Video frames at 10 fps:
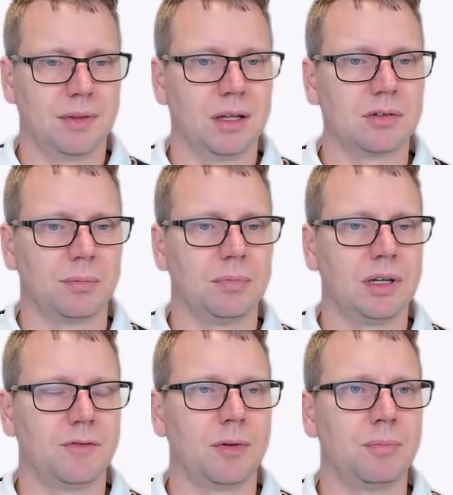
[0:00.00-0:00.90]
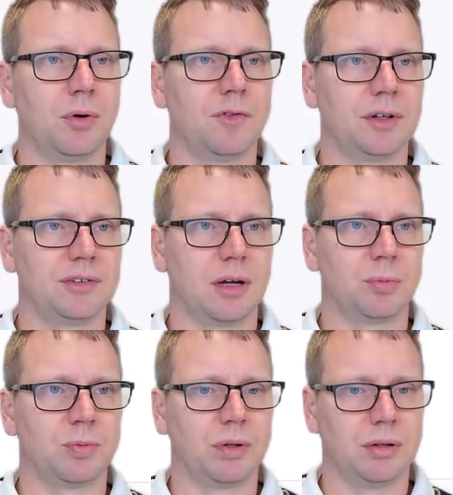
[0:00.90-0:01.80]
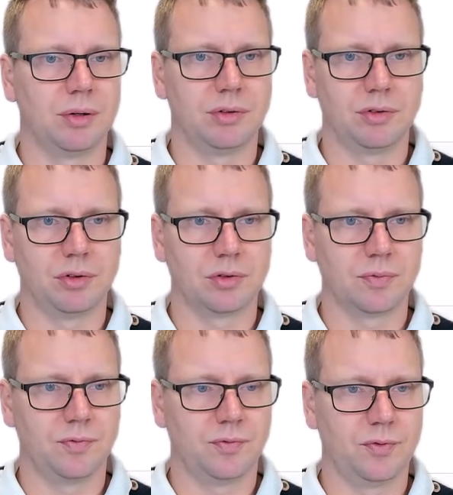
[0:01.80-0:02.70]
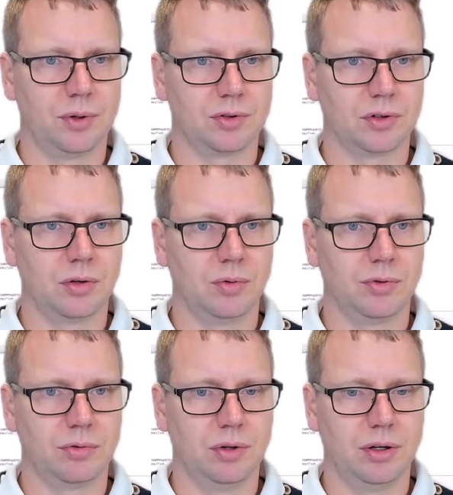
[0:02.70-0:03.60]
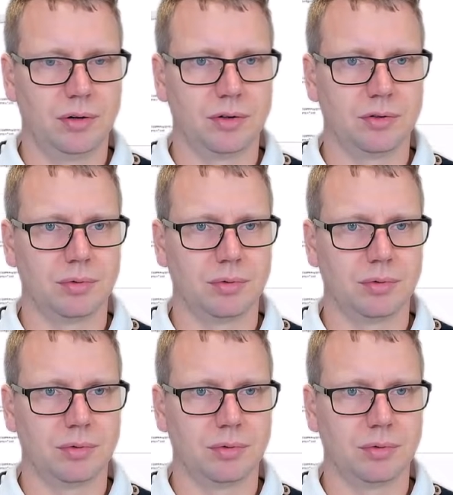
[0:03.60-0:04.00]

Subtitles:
some different profile types, but let's just first go through here. So